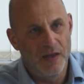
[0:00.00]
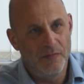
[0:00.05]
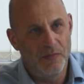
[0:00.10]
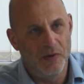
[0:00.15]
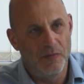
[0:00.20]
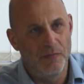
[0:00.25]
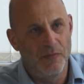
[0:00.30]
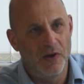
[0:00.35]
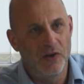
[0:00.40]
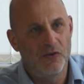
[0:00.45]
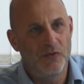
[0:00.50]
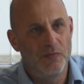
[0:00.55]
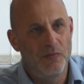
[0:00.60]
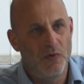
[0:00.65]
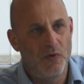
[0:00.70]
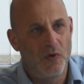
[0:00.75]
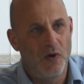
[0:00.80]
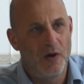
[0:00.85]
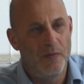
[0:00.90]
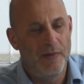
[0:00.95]
but much
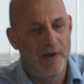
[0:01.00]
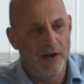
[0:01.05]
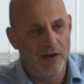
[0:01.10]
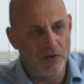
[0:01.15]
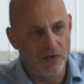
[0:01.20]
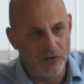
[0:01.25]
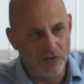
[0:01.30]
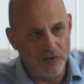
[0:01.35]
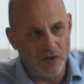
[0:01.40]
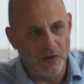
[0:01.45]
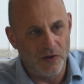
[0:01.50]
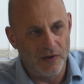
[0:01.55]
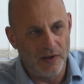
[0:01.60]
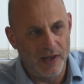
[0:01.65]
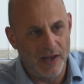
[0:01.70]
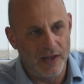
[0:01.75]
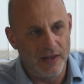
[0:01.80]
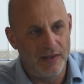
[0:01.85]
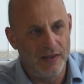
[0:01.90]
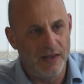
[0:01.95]
more about
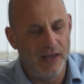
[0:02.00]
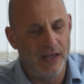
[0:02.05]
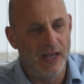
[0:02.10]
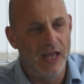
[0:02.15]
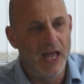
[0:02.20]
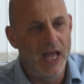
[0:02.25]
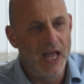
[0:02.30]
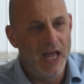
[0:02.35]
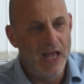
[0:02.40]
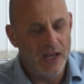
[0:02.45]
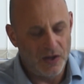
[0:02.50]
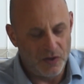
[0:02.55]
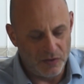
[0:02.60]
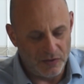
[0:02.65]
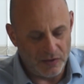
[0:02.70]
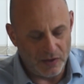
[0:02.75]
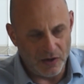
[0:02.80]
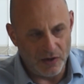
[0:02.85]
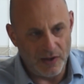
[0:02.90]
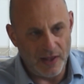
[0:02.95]
consolidating
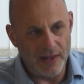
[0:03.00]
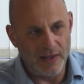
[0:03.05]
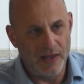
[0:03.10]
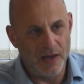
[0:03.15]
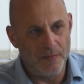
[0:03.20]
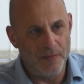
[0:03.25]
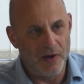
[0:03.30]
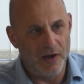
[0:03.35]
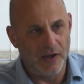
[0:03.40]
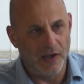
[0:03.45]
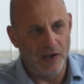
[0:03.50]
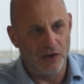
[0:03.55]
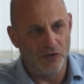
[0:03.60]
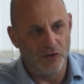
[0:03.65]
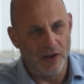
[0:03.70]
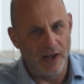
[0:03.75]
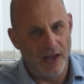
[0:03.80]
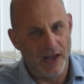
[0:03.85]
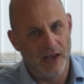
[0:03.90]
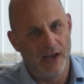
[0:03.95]
a market
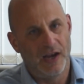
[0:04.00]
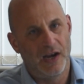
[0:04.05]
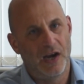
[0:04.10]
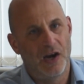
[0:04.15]
share,